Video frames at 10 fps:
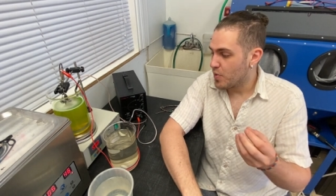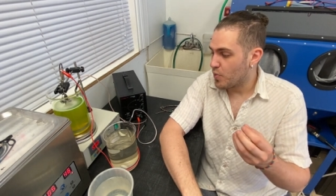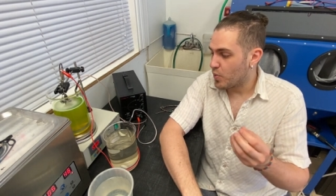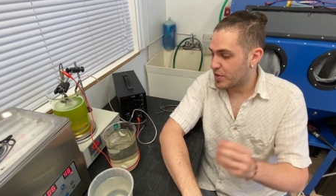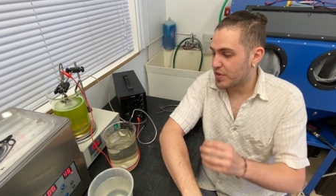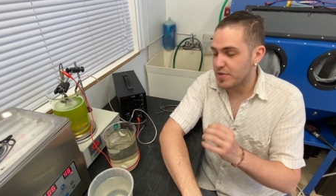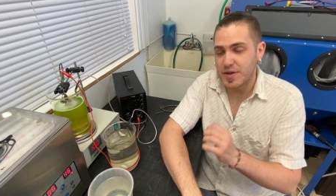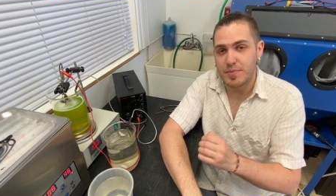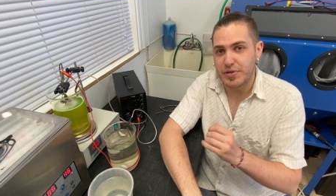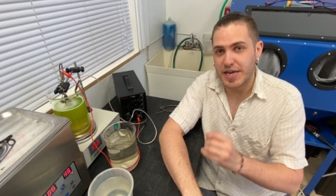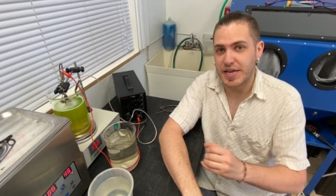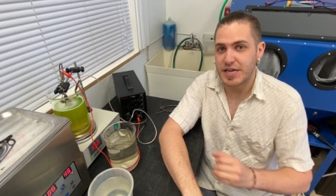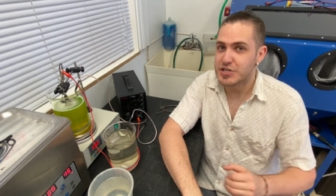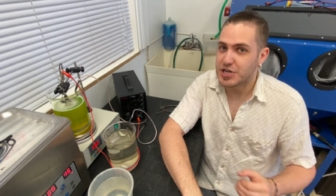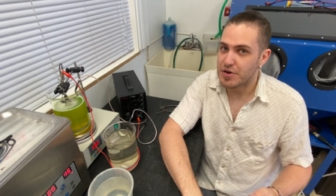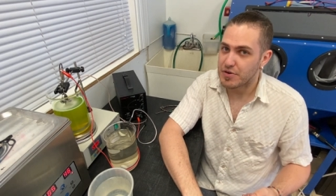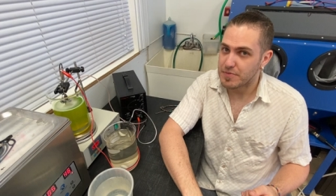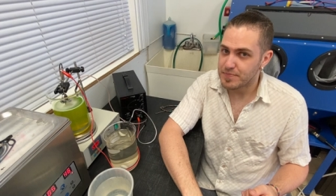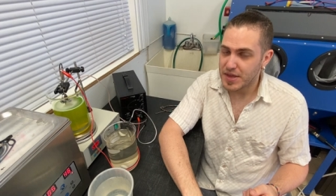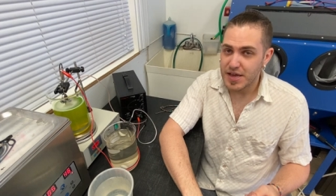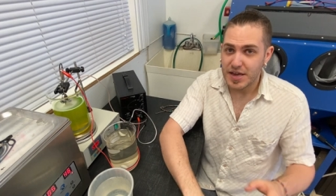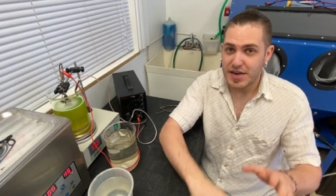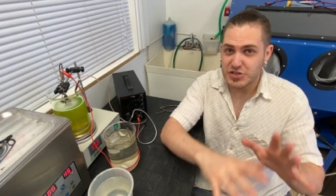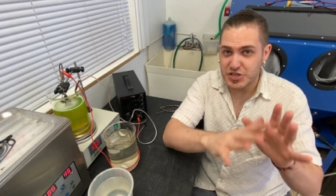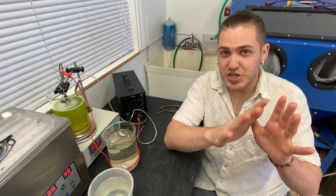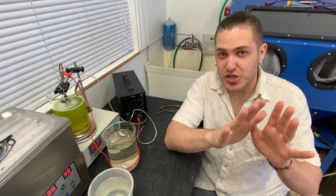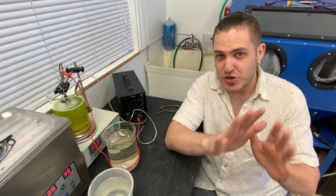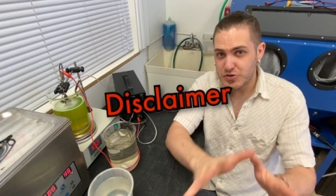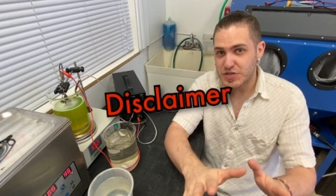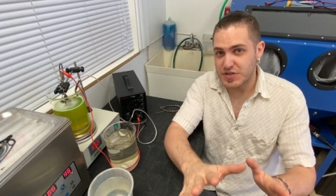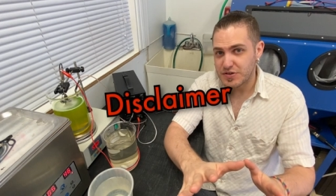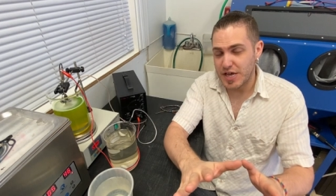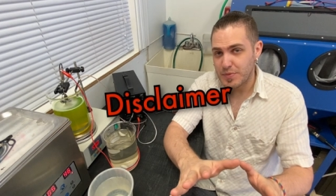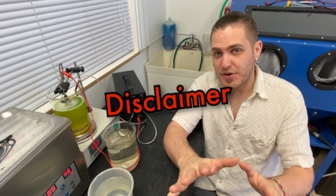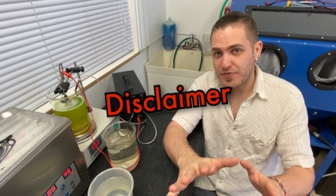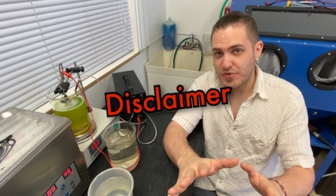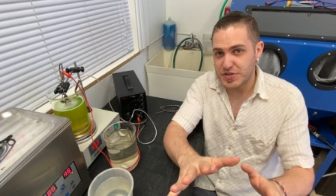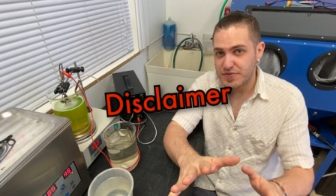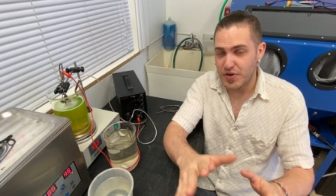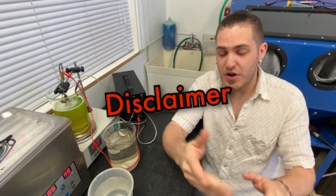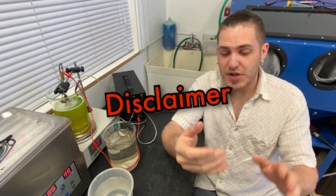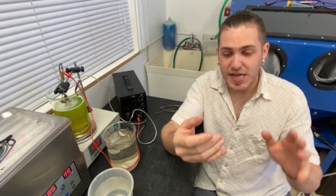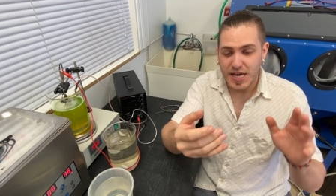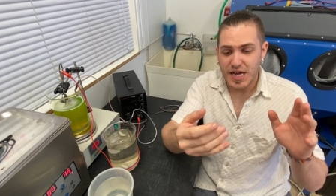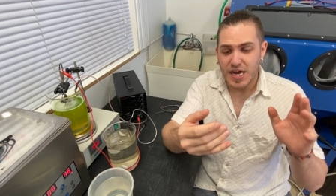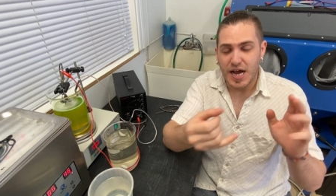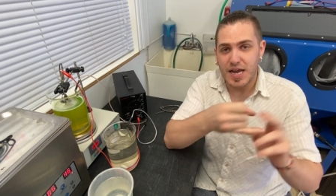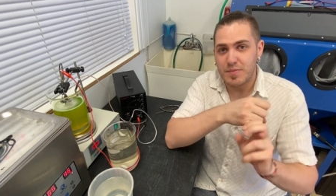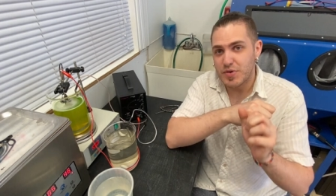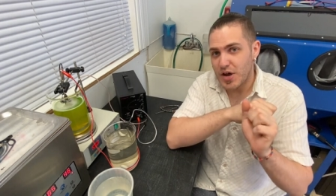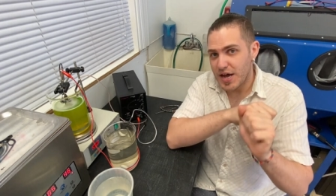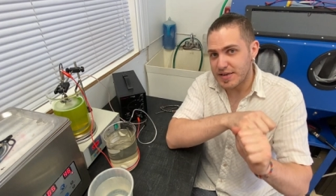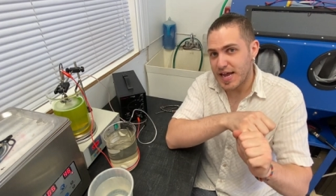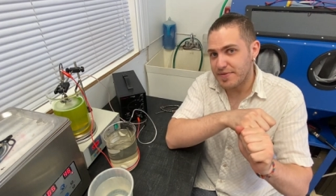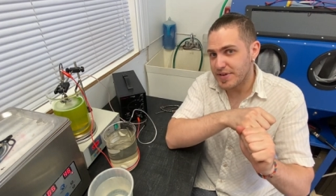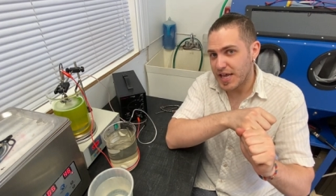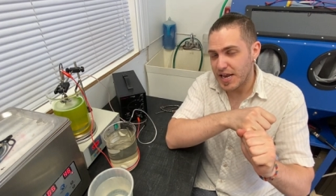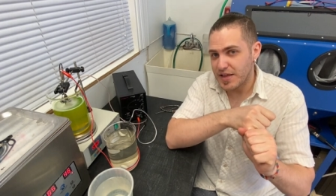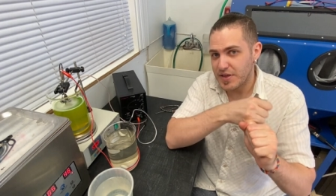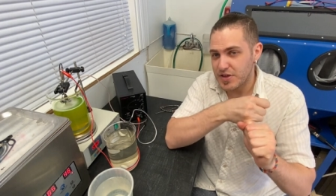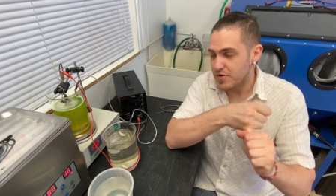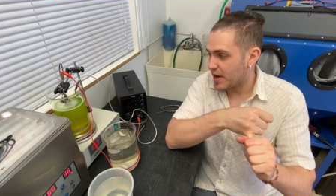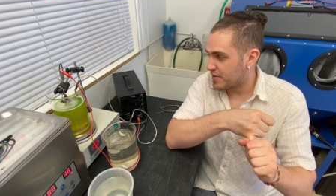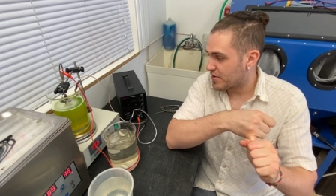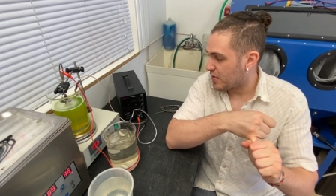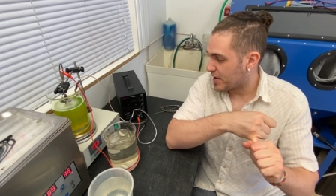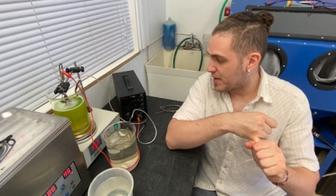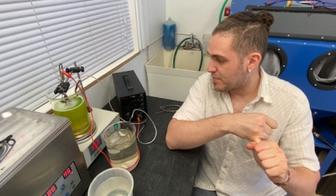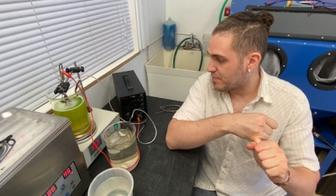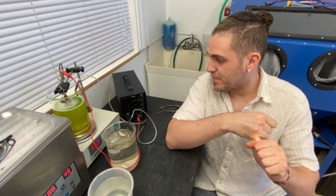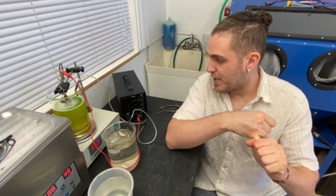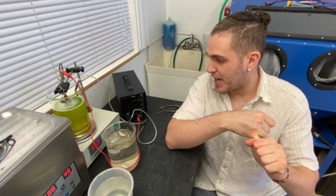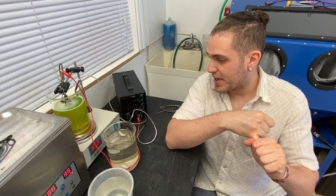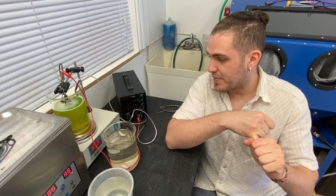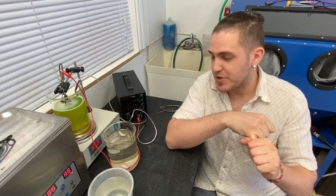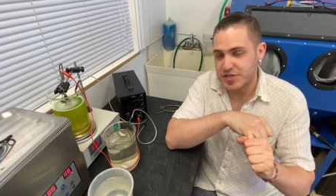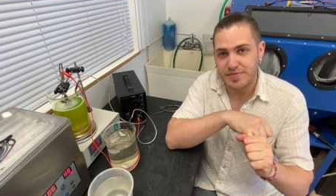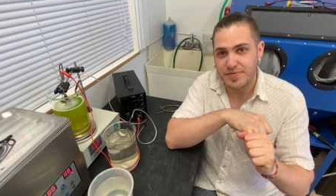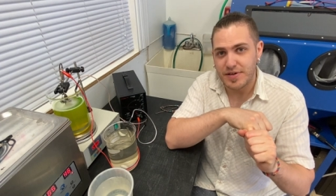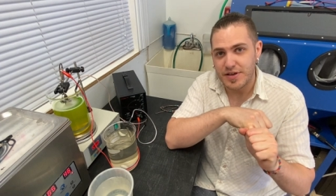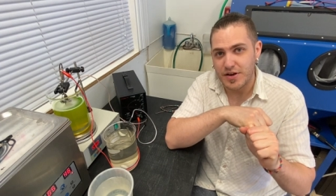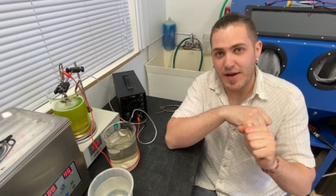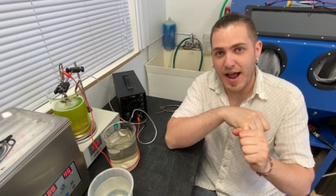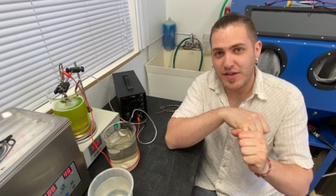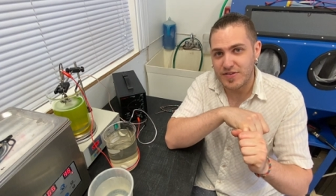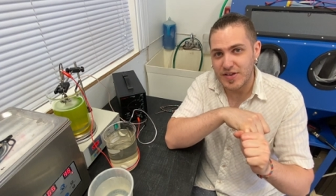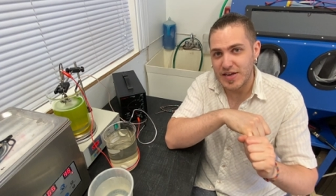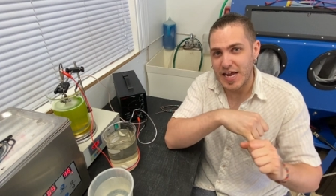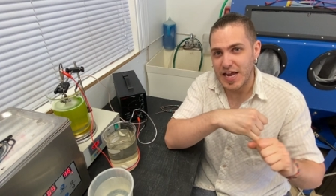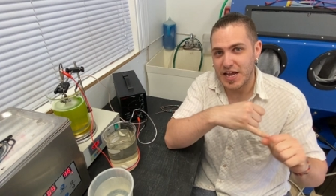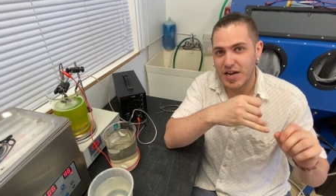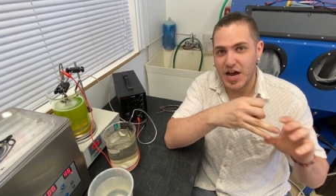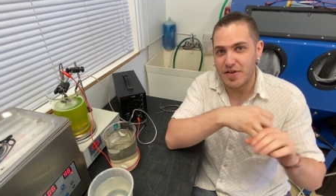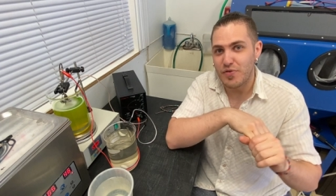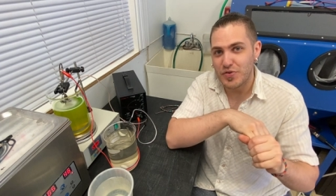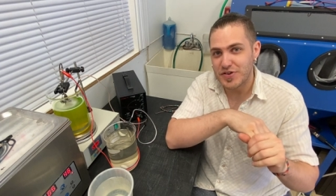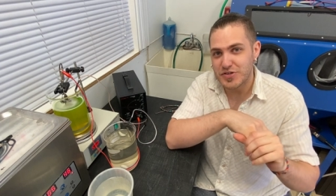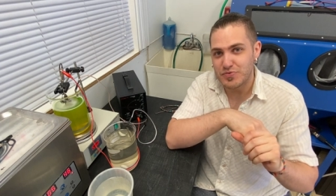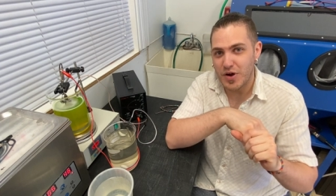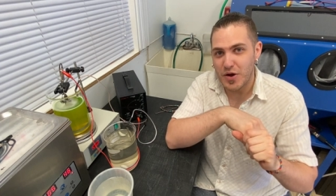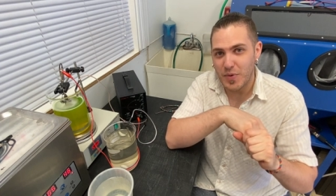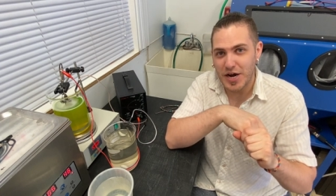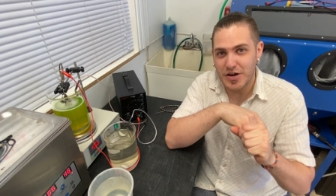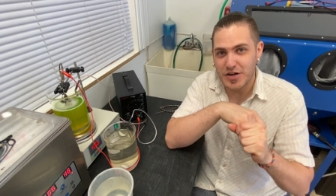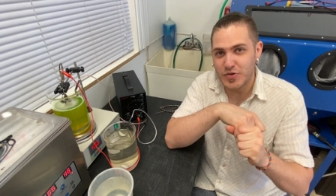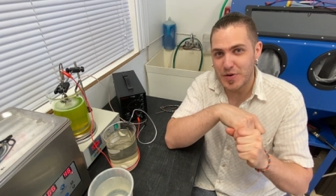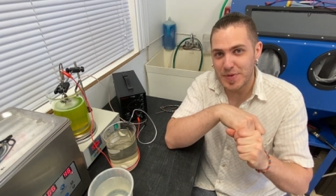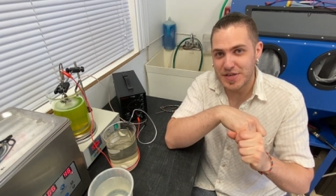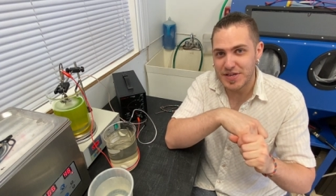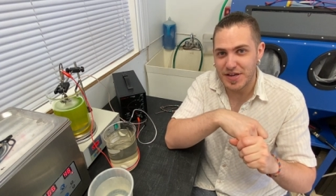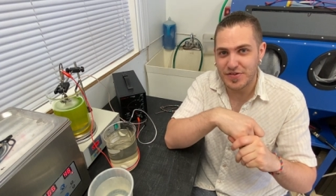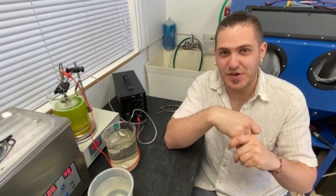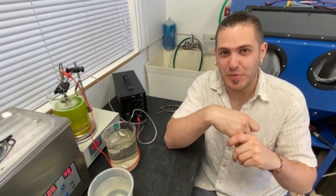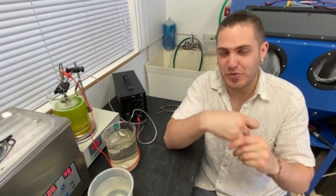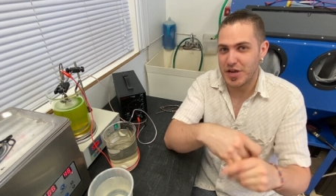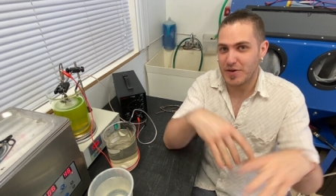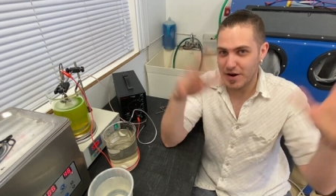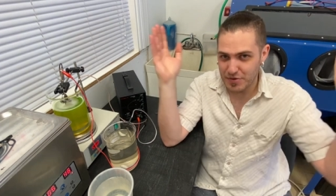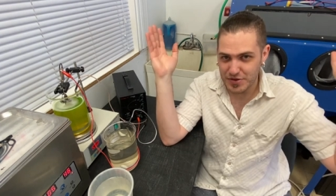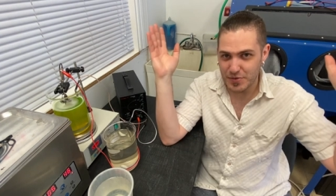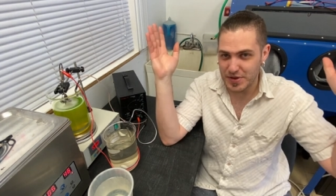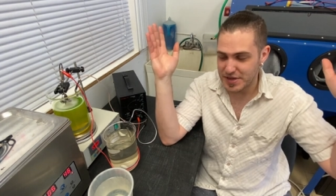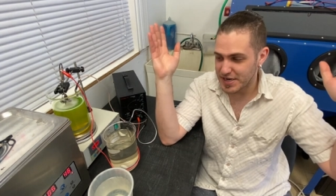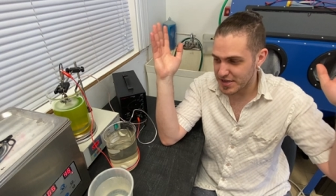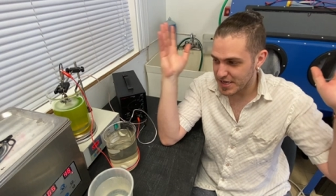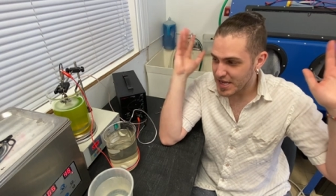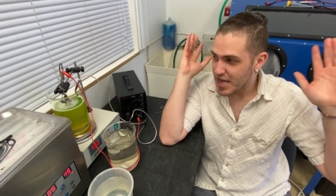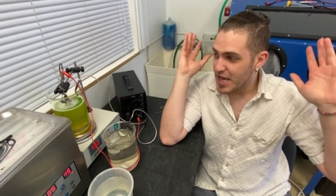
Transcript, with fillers: with the plating in general. Now just a huge disclaimer, first of all, I am not advocating that you guys go and buy a bunch of, you know, acid and high voltage raw wire equipment and start playing around with it willy nilly.